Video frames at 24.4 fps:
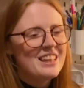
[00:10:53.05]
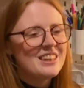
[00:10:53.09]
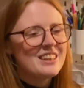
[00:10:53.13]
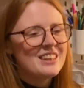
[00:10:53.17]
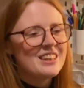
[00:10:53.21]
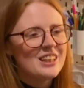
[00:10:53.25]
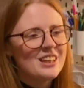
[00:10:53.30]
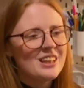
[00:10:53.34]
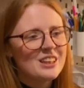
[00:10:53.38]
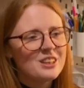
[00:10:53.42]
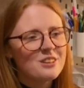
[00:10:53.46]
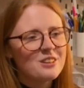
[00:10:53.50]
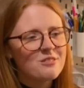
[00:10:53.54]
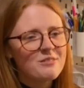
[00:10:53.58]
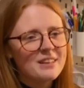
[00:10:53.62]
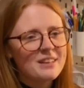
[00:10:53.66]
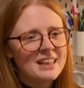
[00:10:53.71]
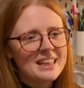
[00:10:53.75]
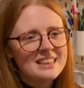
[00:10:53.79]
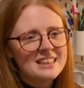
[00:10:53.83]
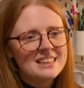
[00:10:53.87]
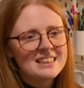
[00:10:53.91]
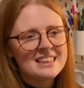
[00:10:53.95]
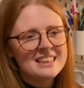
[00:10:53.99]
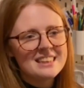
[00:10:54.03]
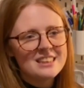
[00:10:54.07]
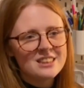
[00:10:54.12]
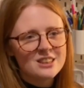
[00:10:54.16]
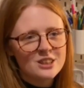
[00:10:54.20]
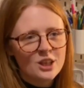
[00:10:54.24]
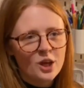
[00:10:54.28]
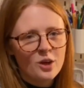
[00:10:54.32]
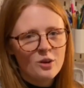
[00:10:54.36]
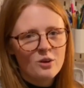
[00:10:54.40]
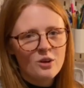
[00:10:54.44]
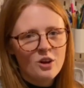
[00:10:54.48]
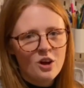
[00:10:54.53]
that the reason it's
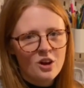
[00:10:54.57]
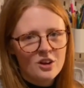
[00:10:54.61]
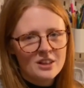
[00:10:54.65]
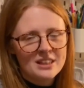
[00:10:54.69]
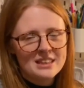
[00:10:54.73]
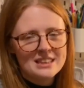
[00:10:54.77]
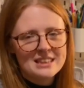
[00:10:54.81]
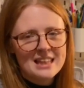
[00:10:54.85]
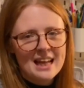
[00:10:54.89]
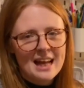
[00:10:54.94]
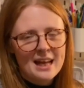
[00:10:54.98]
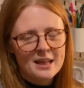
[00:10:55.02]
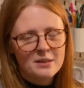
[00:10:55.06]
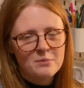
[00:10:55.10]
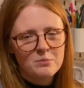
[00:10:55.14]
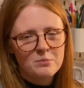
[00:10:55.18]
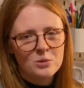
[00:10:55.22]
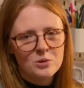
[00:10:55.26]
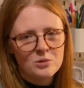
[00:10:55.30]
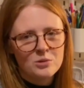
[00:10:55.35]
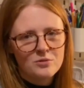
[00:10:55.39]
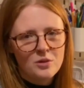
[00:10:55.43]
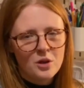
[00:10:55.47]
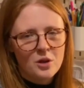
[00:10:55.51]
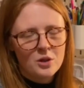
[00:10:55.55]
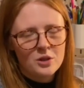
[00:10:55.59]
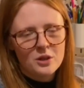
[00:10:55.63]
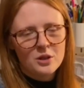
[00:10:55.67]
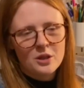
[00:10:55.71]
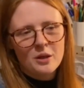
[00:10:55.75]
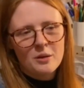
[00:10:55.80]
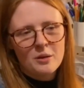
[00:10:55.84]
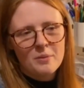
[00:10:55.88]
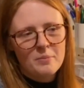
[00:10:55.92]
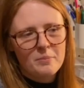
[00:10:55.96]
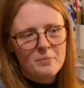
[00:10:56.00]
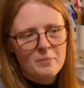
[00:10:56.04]
so long is to add more volume,